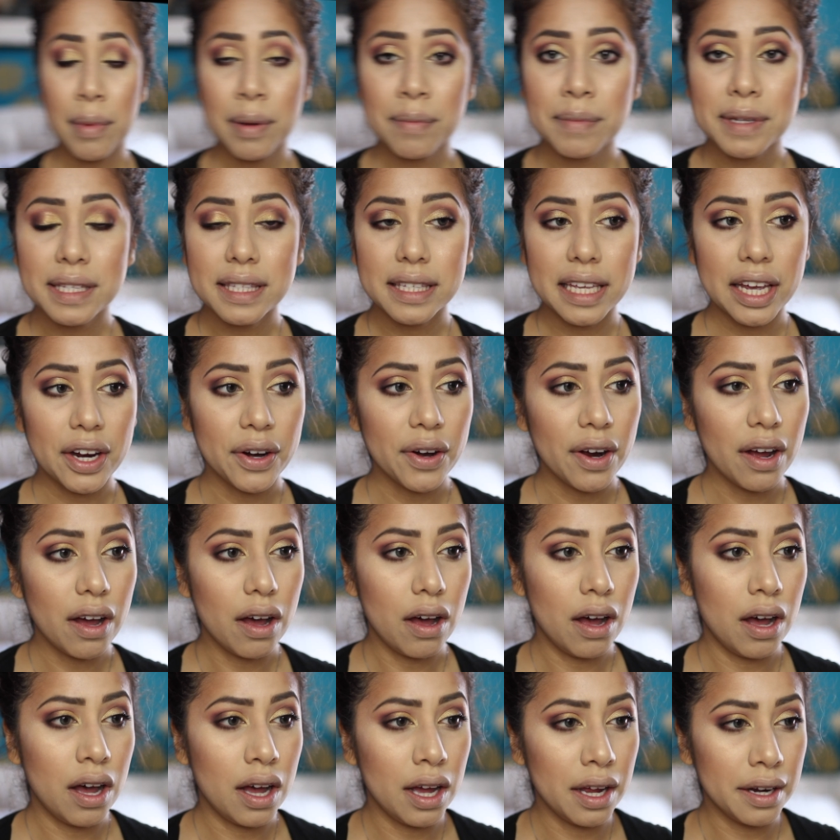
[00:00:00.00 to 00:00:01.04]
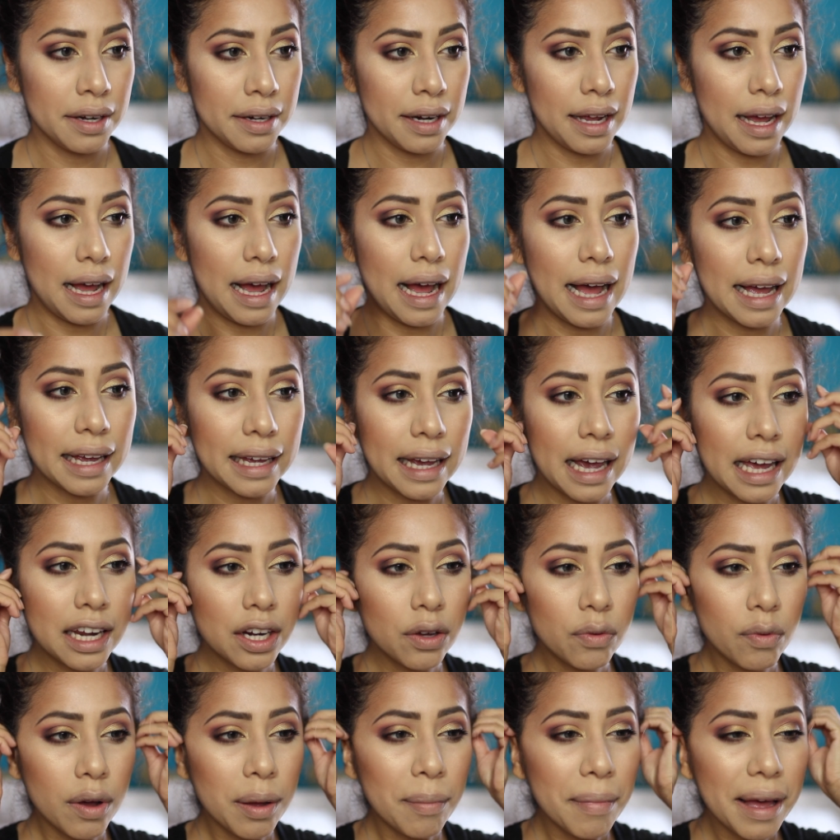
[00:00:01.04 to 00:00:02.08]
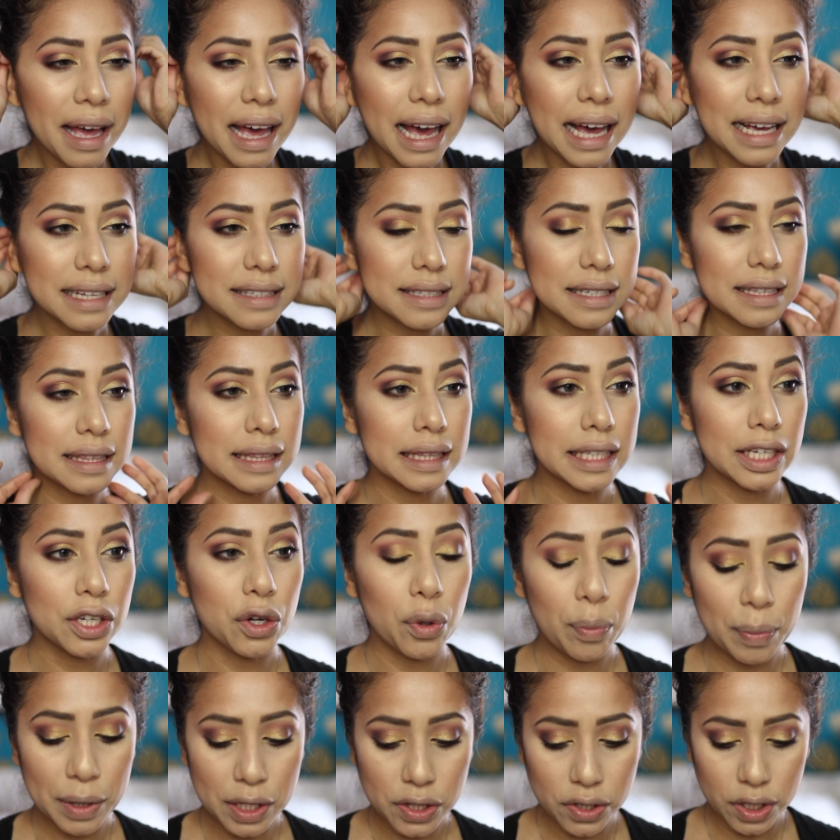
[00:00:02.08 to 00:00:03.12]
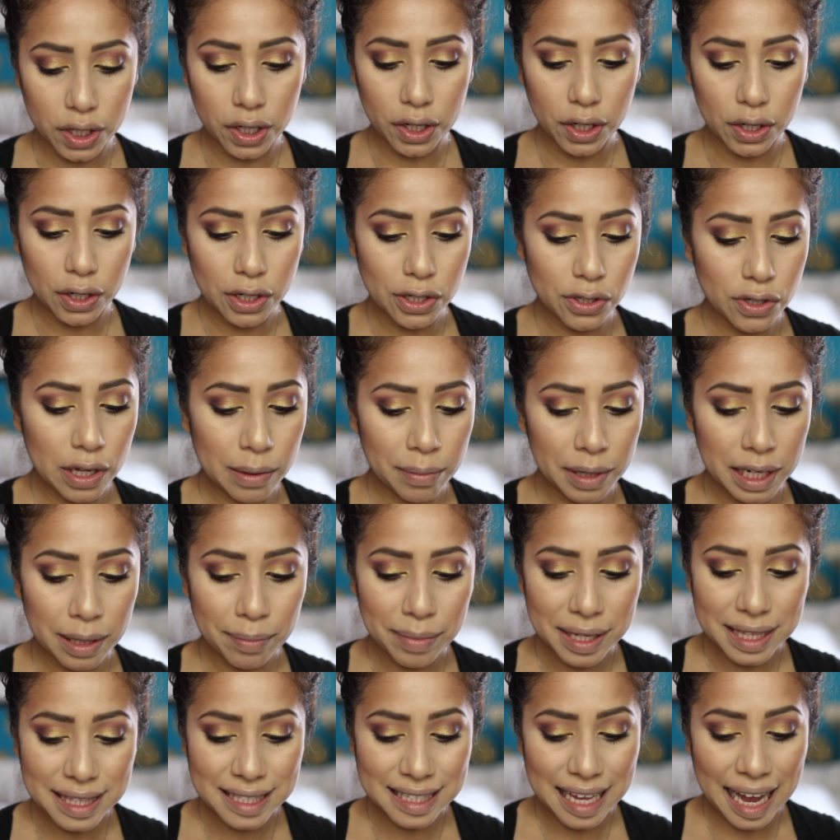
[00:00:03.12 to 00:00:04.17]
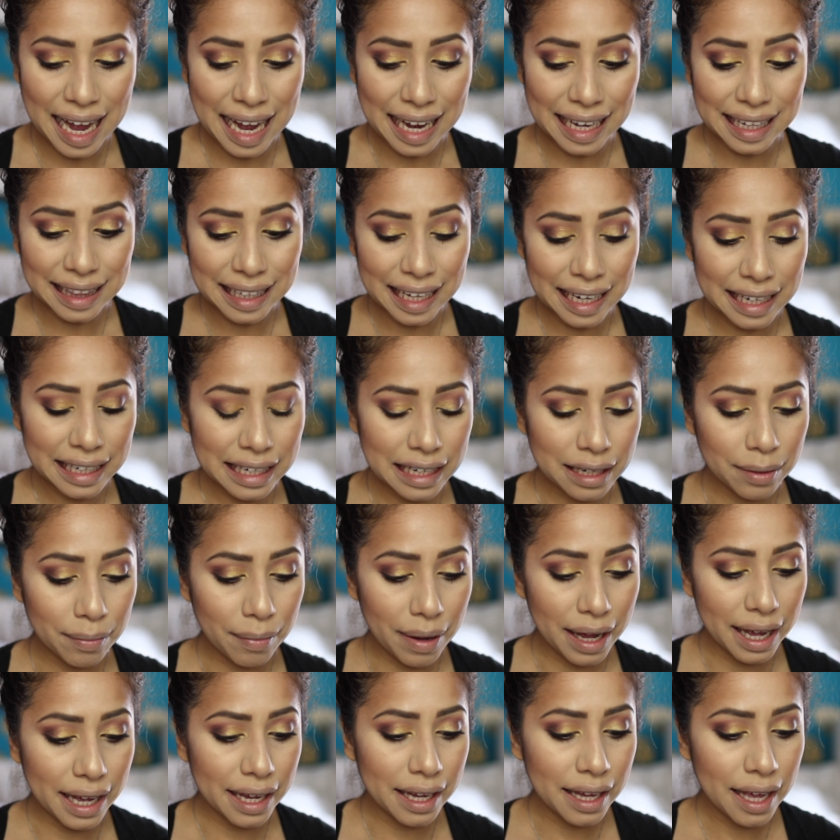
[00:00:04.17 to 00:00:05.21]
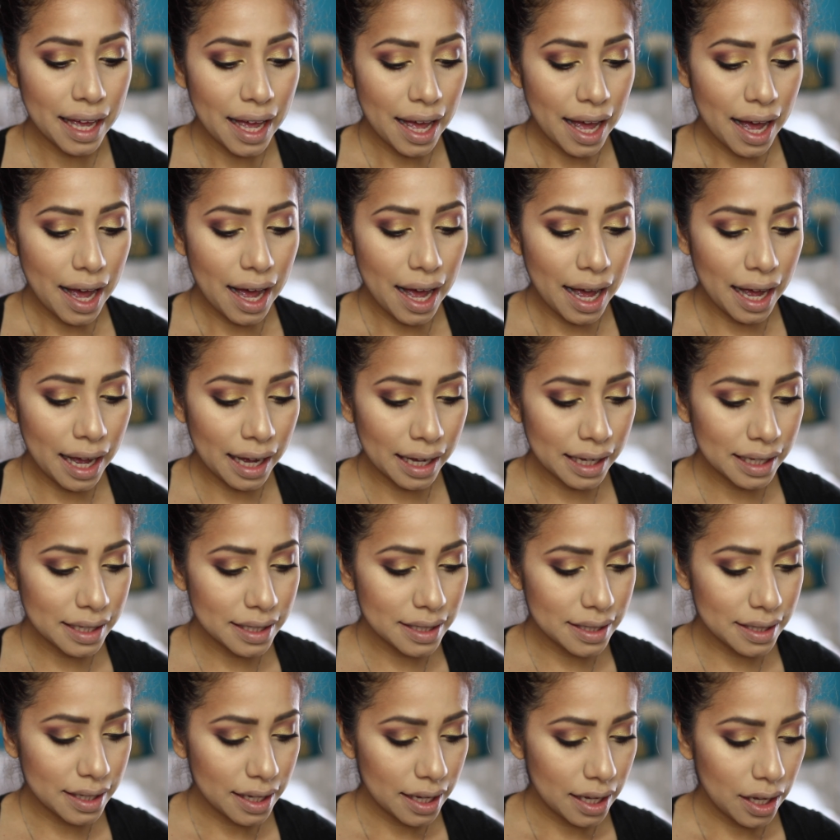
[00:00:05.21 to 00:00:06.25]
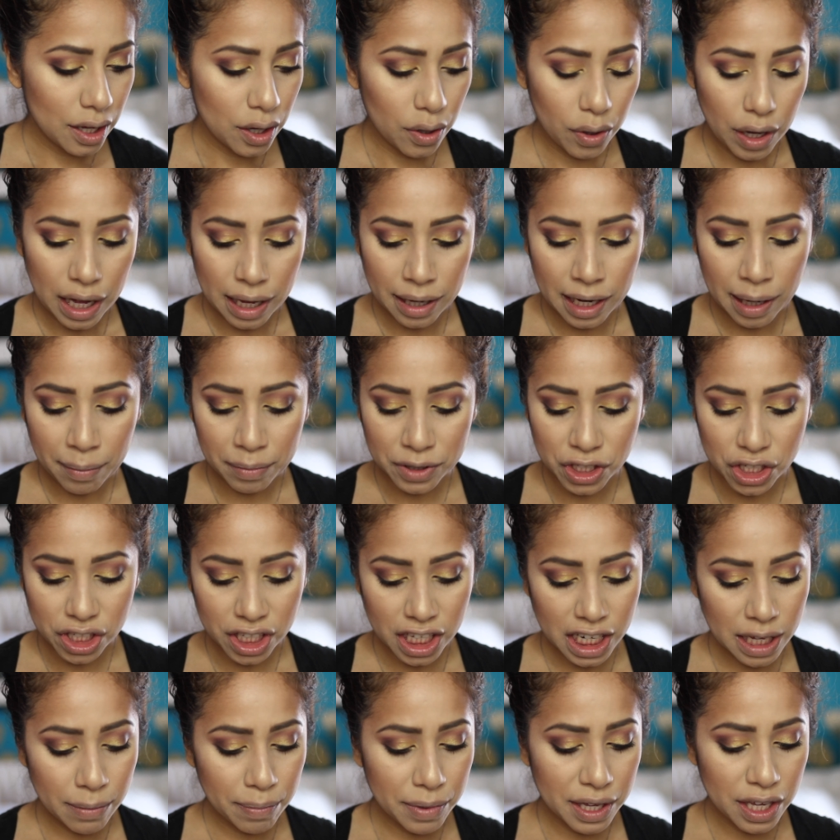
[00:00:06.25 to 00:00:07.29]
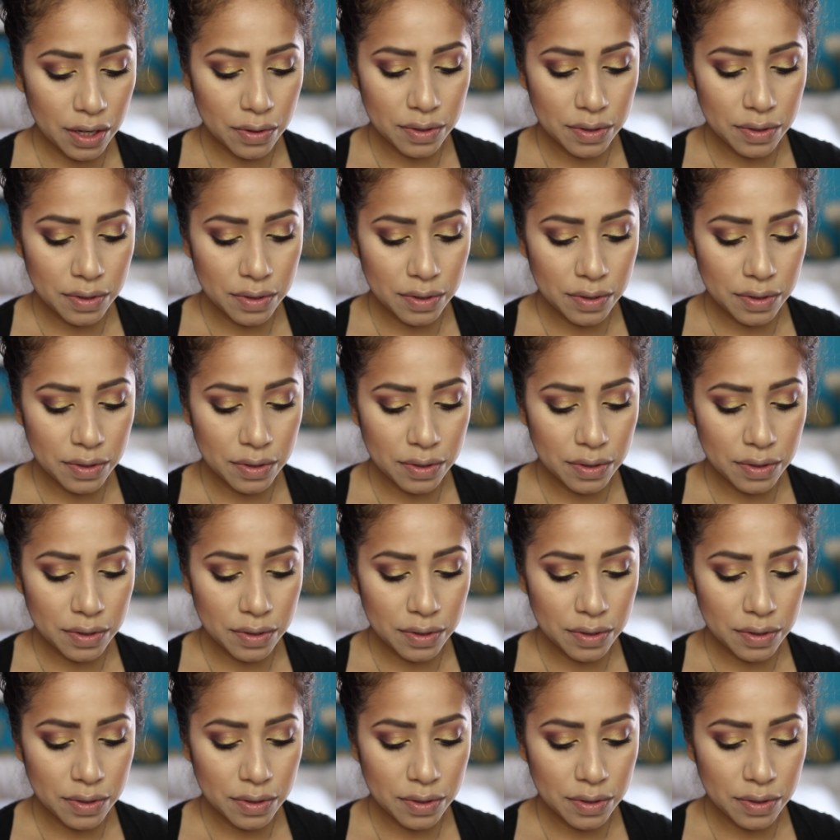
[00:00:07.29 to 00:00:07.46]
my mascara on. I kind of want my eyes a little bit darker, so I'm going to be tight lining my eyes. And I'm just going to be